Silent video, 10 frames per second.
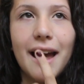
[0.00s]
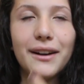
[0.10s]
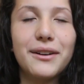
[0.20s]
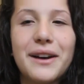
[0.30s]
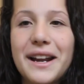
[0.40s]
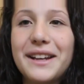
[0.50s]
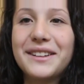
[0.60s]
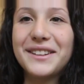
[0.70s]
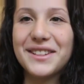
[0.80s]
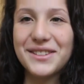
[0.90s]
don't know how
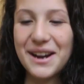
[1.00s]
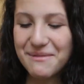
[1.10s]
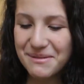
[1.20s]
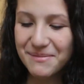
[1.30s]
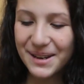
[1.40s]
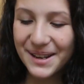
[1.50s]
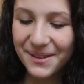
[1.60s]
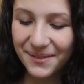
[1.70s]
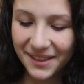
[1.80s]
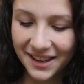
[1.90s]
to describe it, but
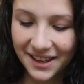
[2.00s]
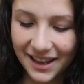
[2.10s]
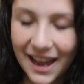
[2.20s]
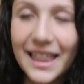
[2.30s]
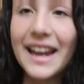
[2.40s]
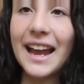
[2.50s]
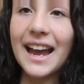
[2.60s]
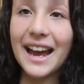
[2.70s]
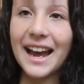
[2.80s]
I like,